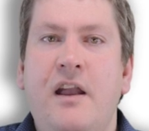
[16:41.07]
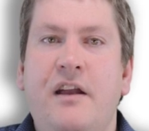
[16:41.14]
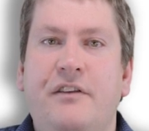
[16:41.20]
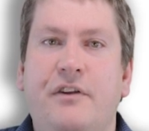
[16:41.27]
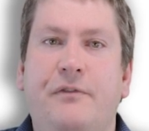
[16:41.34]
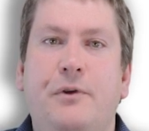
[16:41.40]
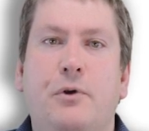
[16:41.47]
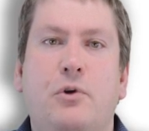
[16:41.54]
So
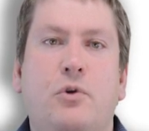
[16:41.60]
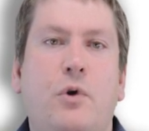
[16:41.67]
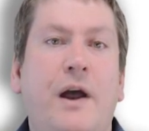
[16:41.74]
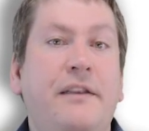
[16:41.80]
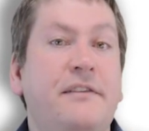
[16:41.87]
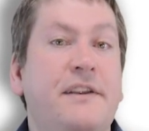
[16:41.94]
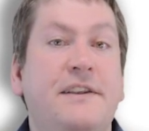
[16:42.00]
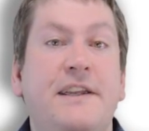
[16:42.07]
if you
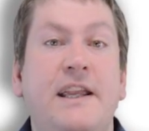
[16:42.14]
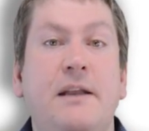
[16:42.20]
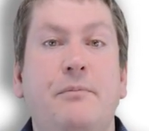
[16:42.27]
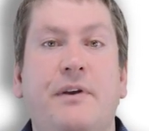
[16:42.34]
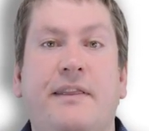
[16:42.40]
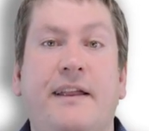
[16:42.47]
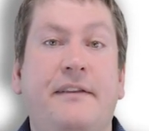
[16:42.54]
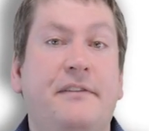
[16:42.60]
request a team
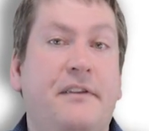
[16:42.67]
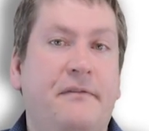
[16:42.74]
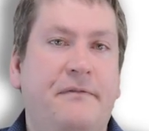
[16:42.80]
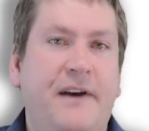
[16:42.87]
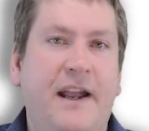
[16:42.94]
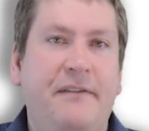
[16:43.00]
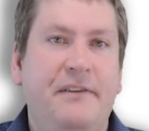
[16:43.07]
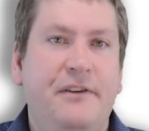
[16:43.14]
with less than
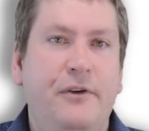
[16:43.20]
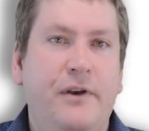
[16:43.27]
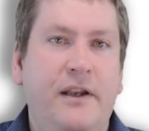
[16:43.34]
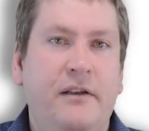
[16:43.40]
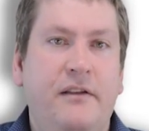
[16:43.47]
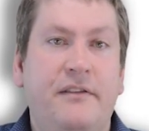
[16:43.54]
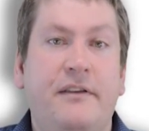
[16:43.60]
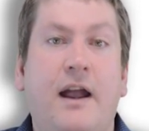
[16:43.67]
5
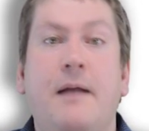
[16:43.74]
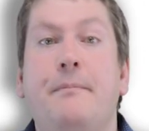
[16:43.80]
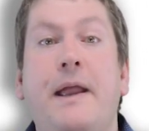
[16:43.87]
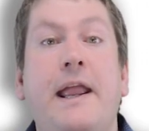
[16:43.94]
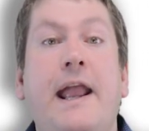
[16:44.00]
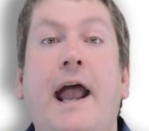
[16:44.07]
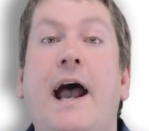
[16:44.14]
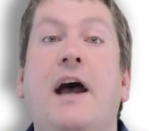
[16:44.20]
students, I
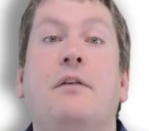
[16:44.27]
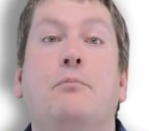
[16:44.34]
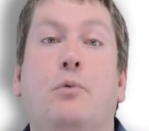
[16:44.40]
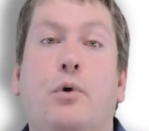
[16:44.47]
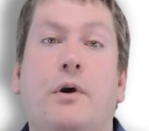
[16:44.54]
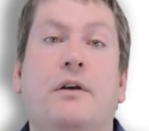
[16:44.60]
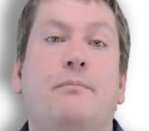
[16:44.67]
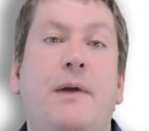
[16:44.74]
may add
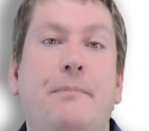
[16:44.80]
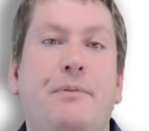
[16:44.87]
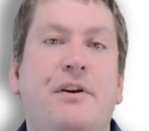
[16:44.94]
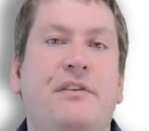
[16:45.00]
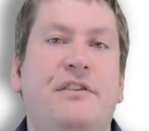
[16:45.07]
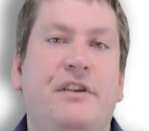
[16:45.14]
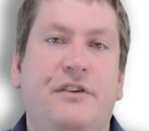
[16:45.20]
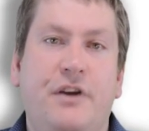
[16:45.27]
more
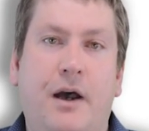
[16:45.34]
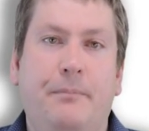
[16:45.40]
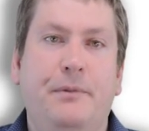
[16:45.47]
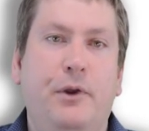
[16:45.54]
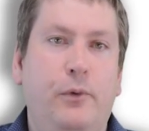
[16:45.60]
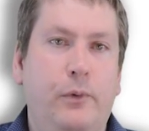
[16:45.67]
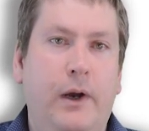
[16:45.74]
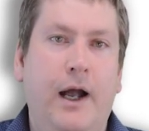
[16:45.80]
members to top
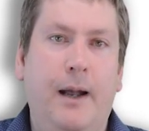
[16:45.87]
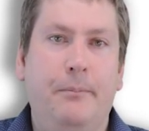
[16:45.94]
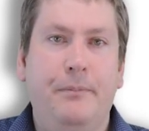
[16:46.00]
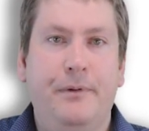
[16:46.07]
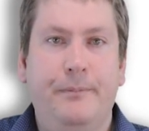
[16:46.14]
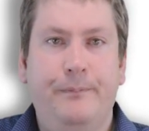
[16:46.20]
you up.